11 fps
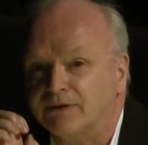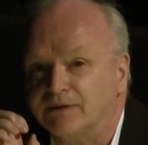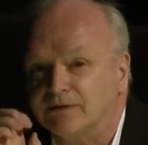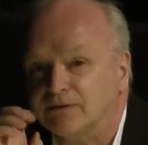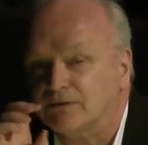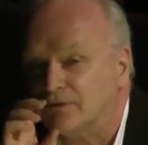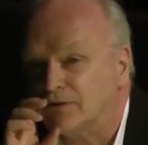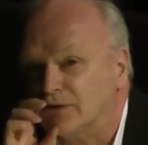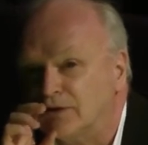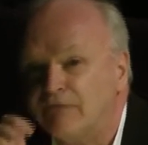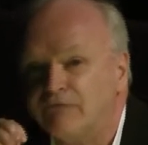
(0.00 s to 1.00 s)

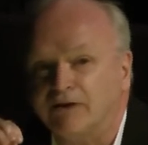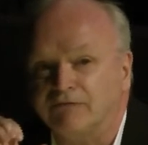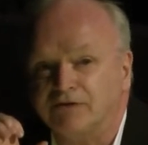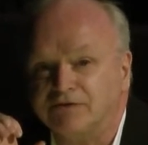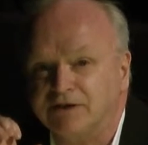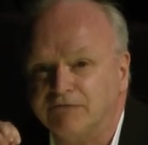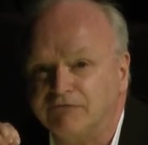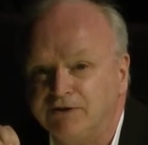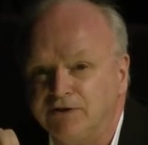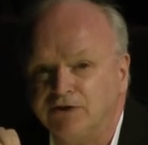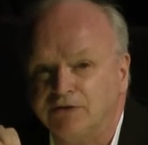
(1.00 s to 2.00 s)
the level of the
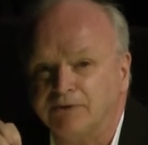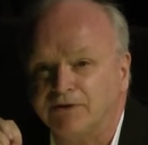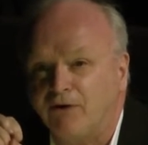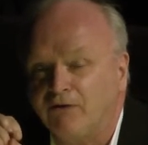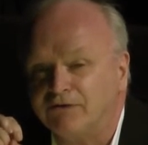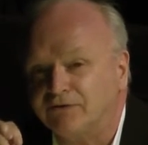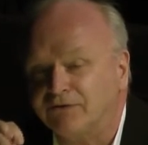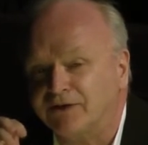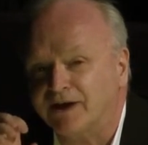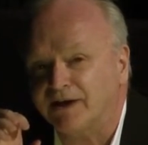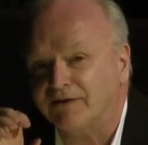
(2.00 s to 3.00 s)
cinephilia, but also
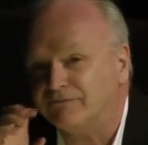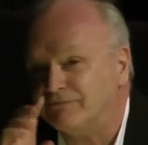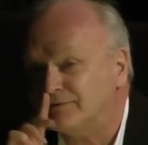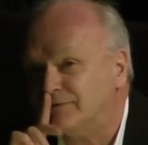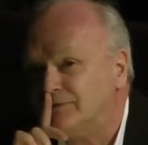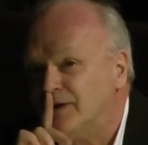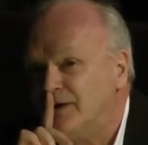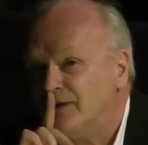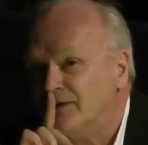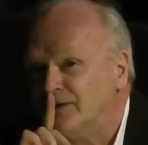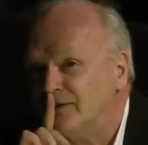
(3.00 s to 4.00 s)
the kind of
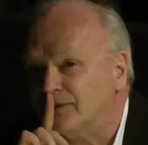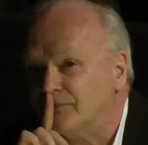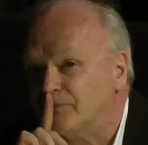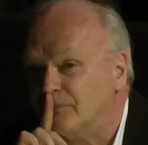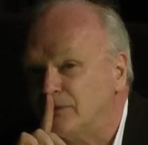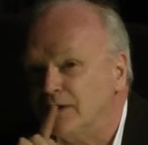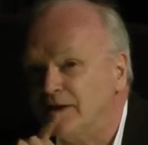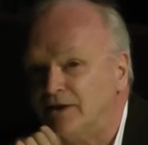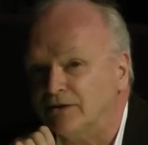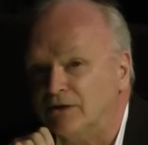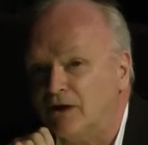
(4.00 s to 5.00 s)
the
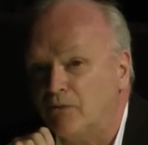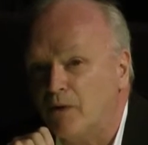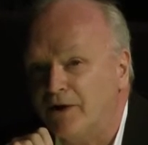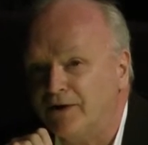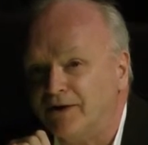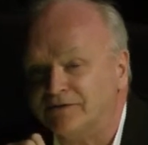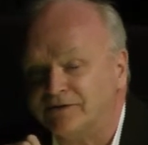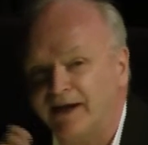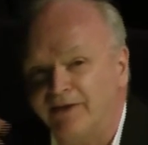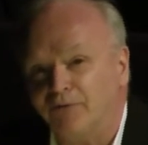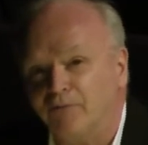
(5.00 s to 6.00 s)
political
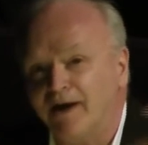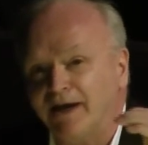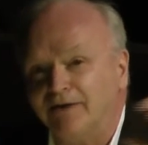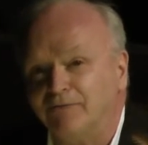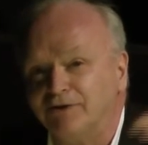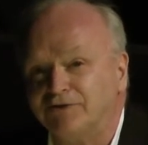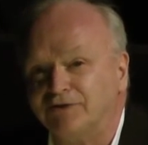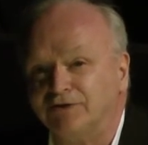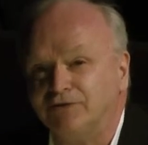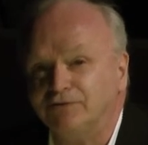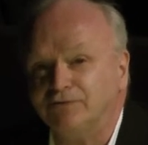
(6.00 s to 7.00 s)
awareness and the way in which
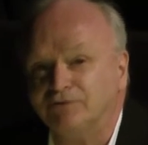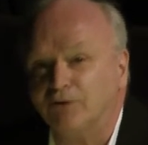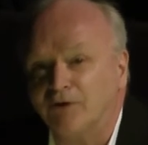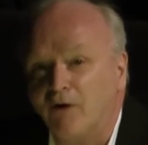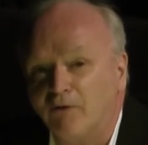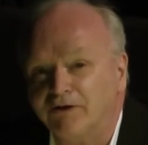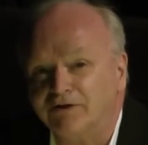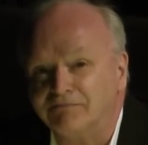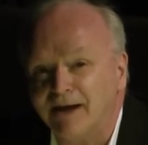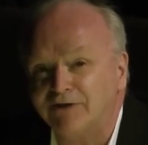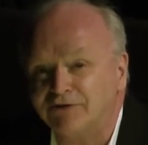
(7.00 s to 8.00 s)
the two don't
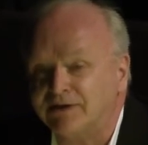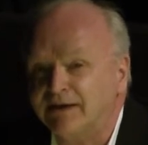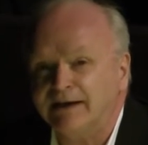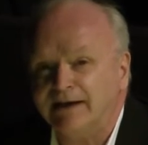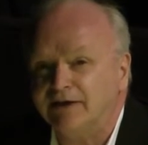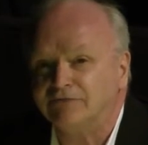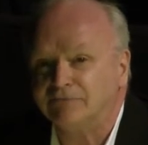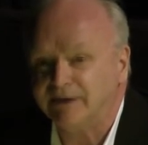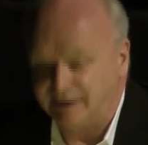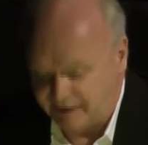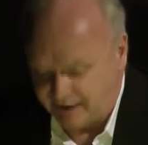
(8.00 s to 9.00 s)
always mesh is
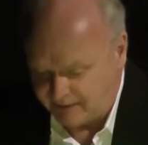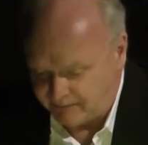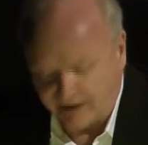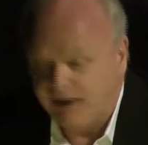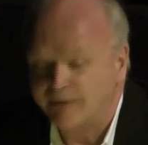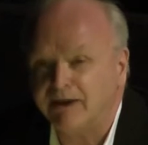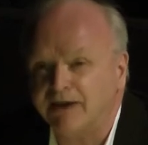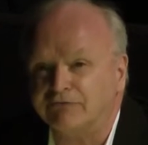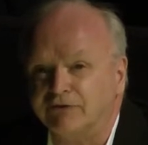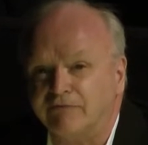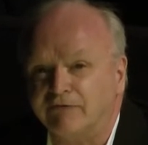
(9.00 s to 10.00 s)
really
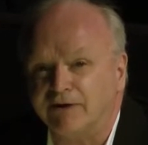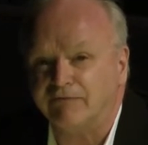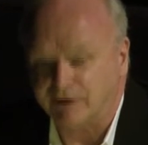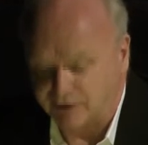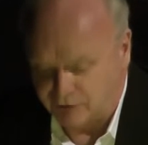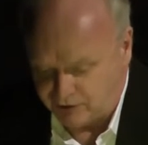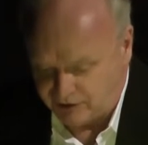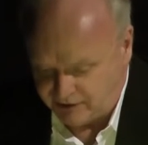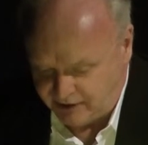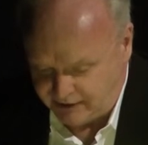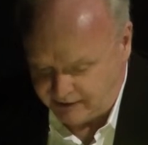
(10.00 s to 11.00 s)
makes for a very, very
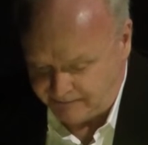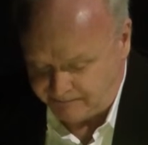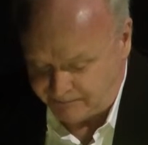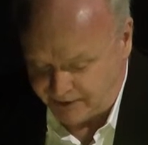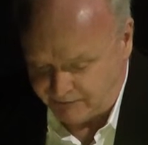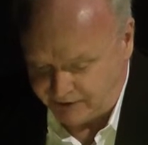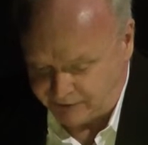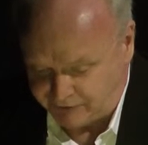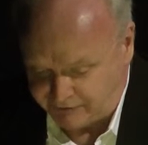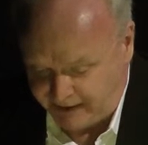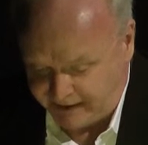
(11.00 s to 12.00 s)
good
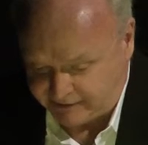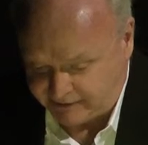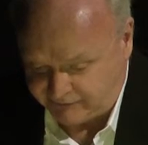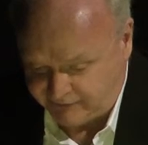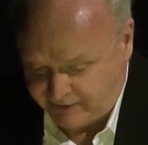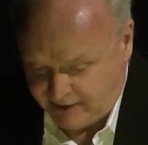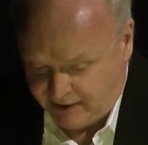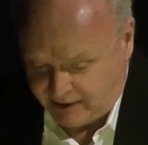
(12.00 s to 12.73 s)
retrospective